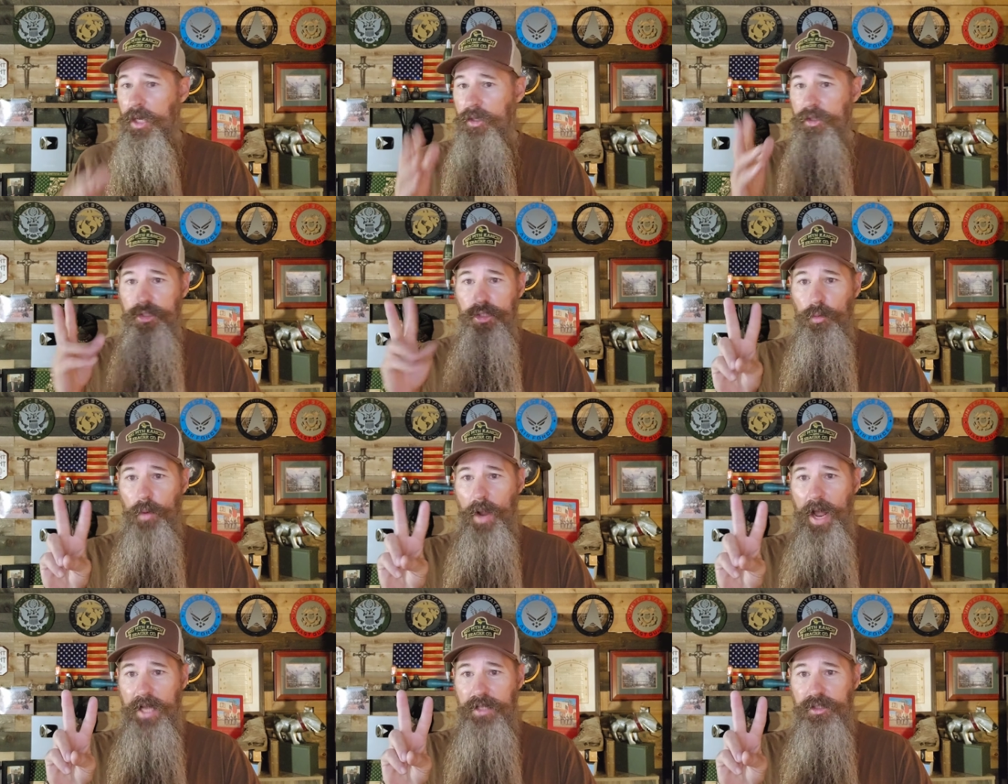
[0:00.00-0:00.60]

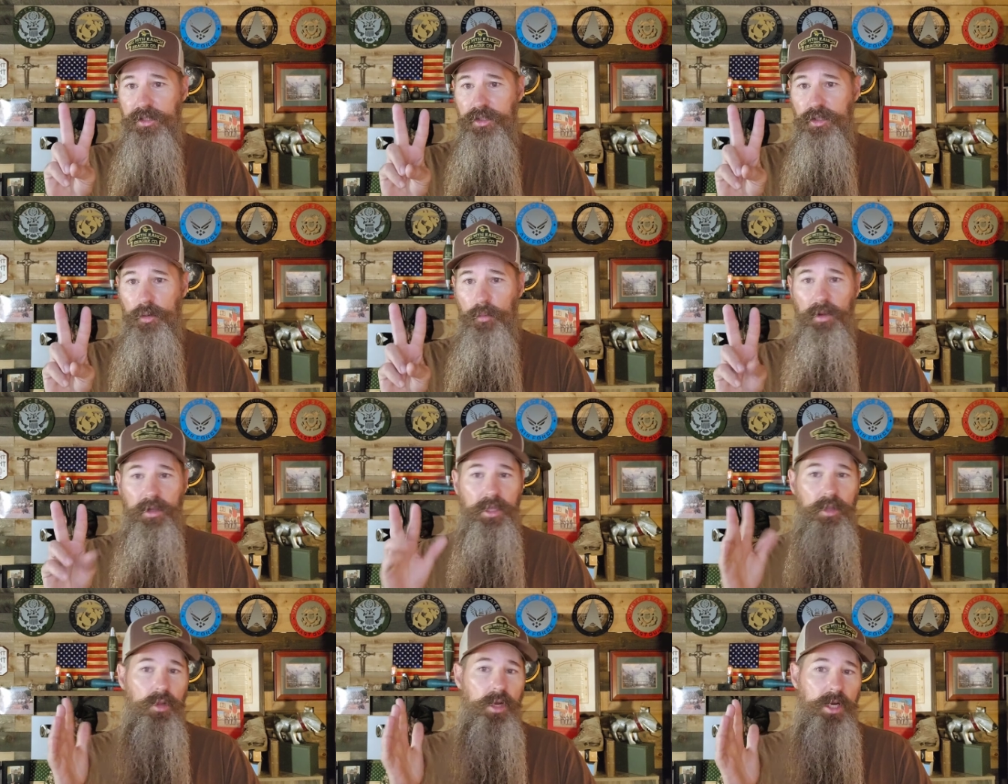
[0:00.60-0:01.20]
Two asks are
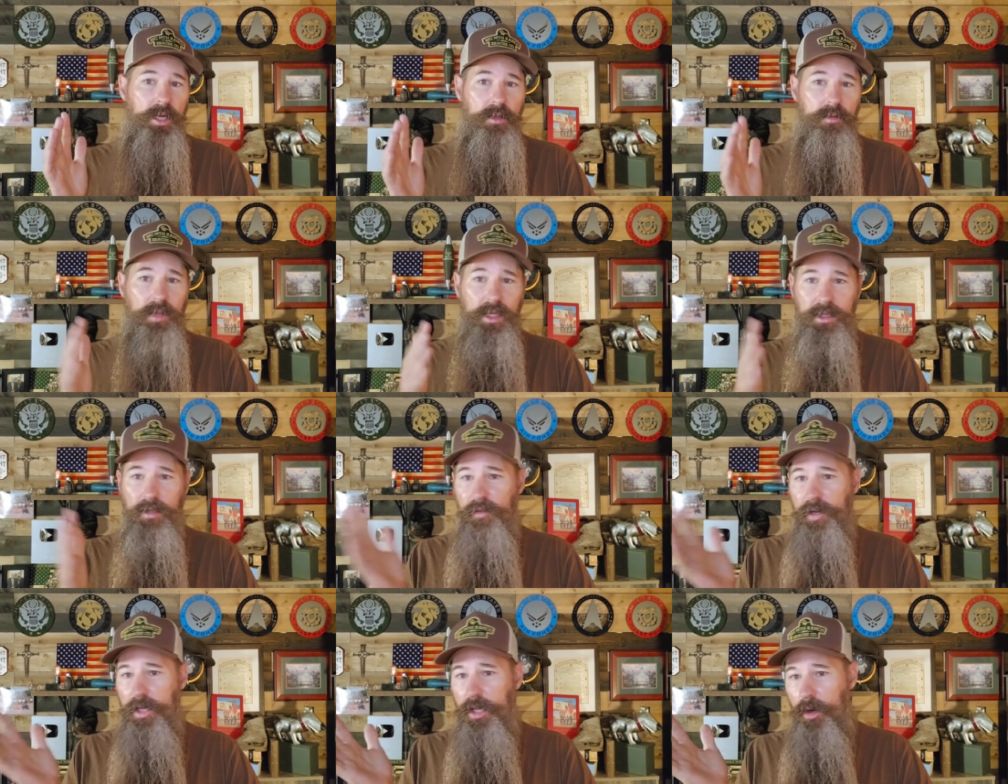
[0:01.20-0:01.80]
really look. Let
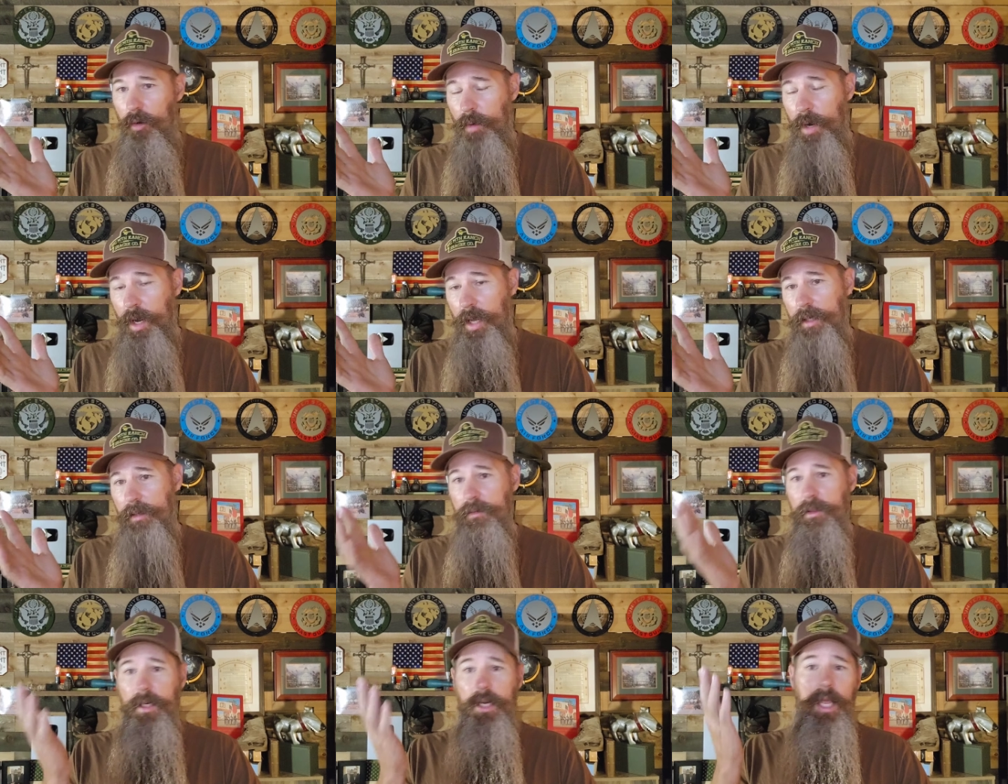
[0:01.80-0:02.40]
the video
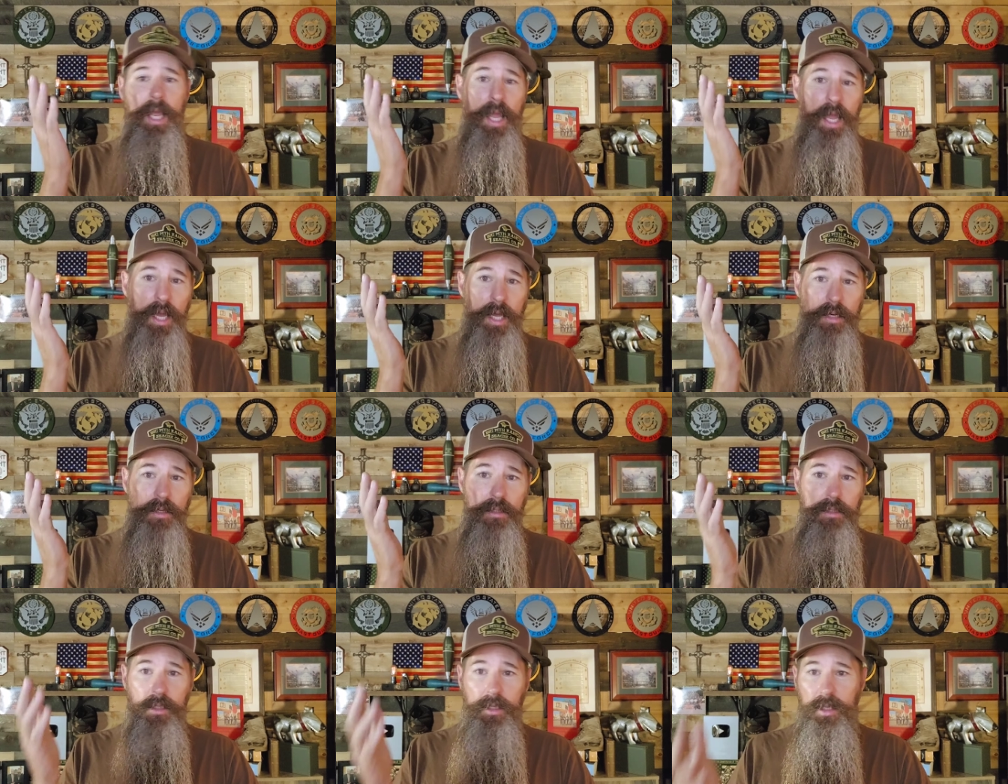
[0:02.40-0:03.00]
run
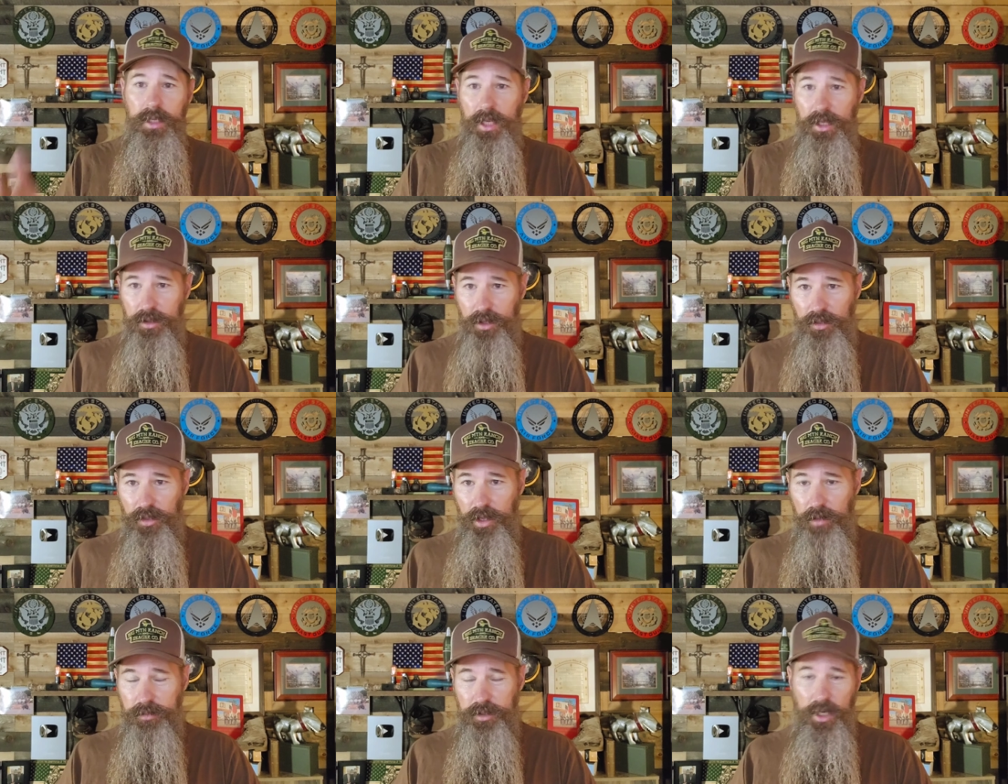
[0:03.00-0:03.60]
and hit the
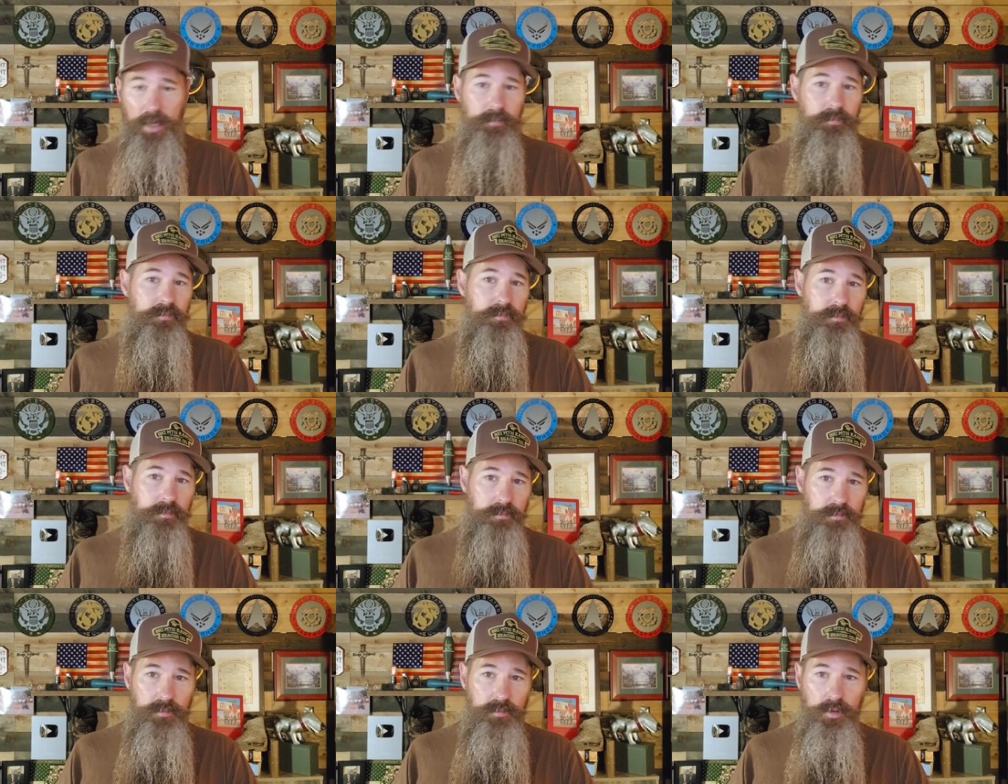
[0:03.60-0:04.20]
thumbs up.
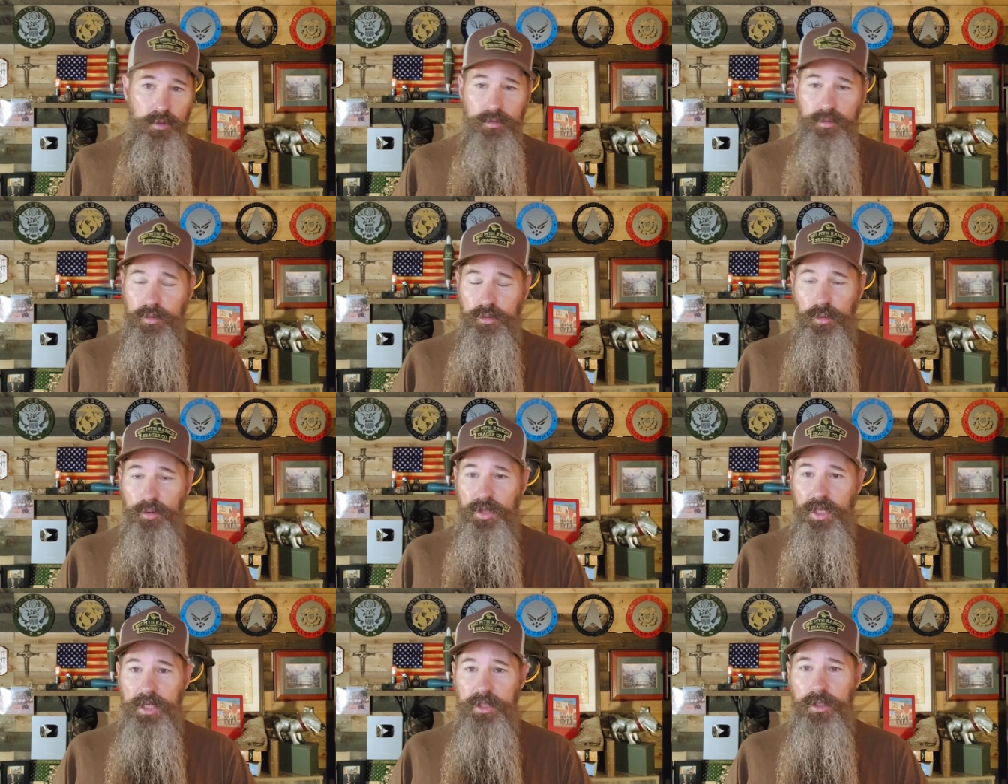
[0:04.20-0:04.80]

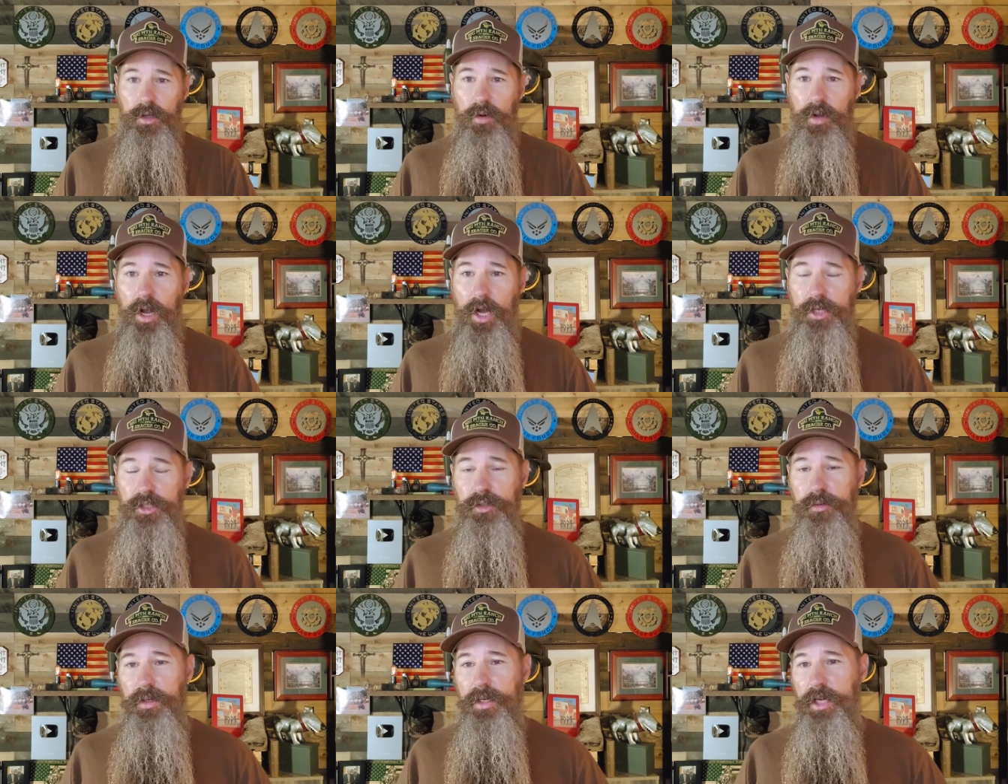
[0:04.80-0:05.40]
Two things don't
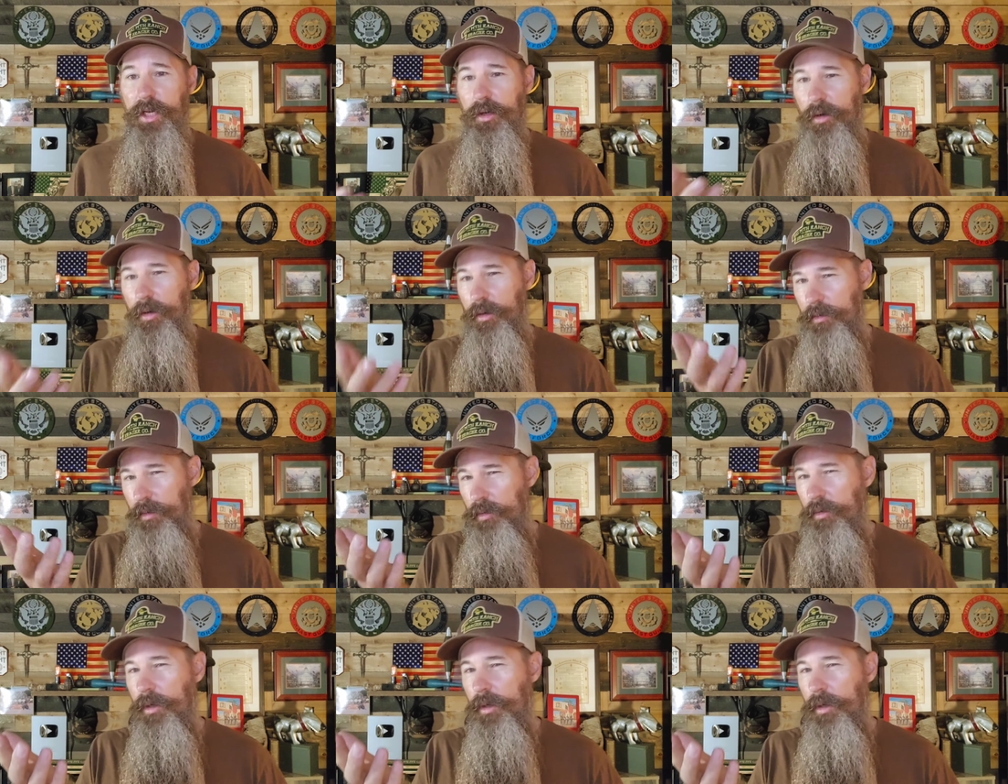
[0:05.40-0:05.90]
cost you a nickel, a